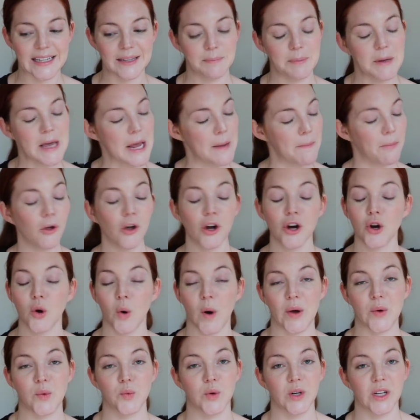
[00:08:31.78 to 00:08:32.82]
People are
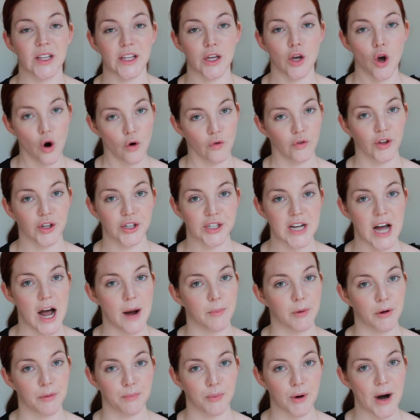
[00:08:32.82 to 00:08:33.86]
going really over the
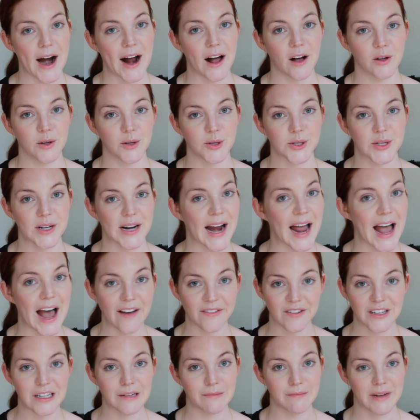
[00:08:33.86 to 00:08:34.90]
top with brows, and I
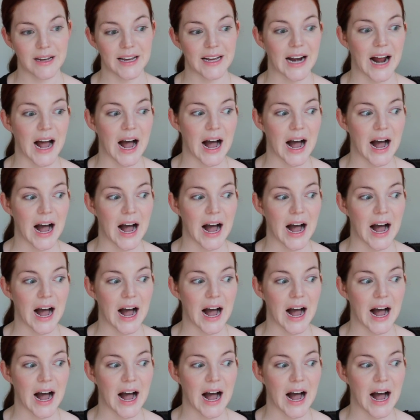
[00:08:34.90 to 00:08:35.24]
have to admit,